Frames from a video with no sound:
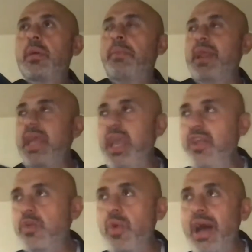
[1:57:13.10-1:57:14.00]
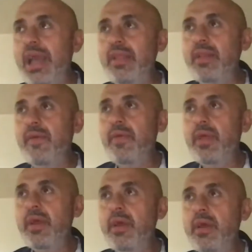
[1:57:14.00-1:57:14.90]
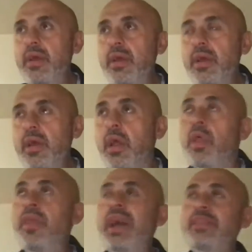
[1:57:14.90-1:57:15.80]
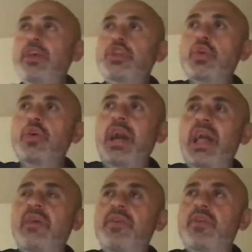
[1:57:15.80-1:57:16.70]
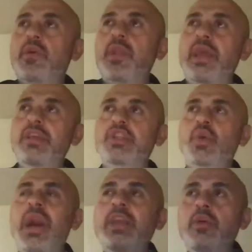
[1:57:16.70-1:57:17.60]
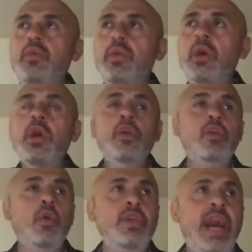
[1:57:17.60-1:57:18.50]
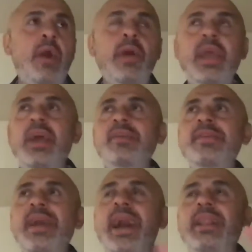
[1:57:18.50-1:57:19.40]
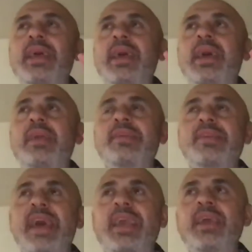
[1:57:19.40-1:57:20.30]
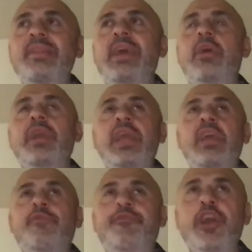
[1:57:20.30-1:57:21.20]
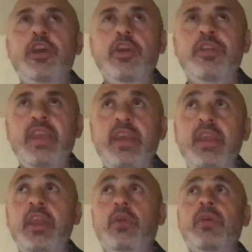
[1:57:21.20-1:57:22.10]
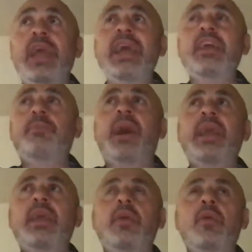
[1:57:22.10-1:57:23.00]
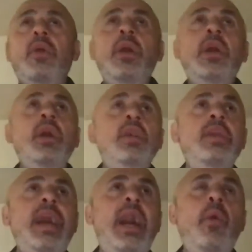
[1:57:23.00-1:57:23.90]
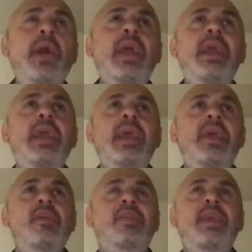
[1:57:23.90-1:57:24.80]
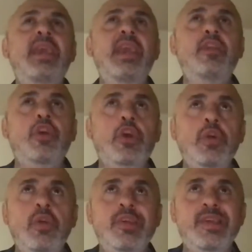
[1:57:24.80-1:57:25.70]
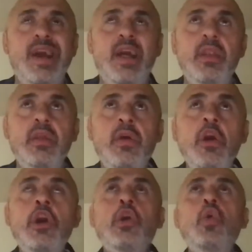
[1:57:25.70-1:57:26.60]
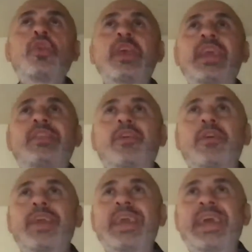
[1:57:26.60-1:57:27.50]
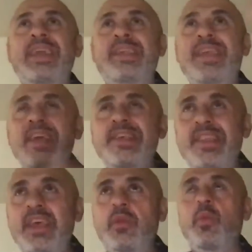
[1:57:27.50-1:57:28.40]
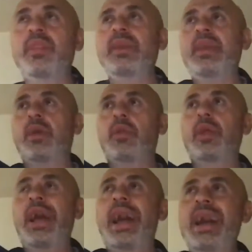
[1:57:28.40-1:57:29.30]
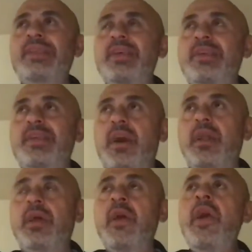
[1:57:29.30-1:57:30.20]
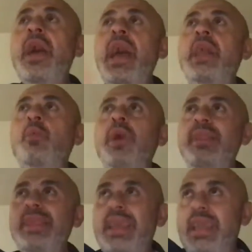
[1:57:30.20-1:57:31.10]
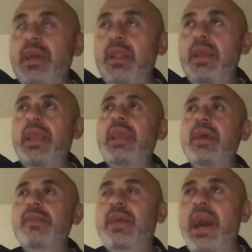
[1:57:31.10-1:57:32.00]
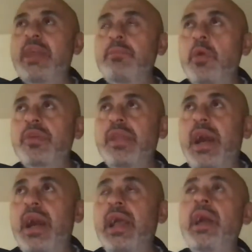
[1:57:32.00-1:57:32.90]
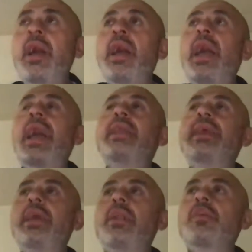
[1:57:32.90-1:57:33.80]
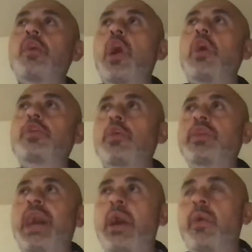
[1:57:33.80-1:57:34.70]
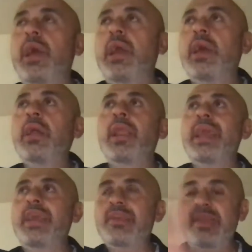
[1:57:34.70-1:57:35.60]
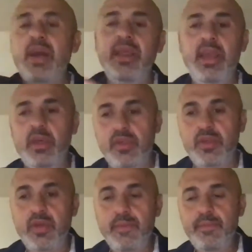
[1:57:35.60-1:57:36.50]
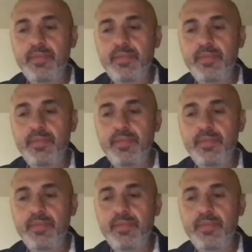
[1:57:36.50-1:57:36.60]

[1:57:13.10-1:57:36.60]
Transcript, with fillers: But he's right that the true God of Israel is triune. So Yahweh is not a secondary, inferior deity created by El. Yahweh is the eternal Son who's eternally existed with El as his son, and with El, he is God Most High, and El is also Yahweh, like his son is.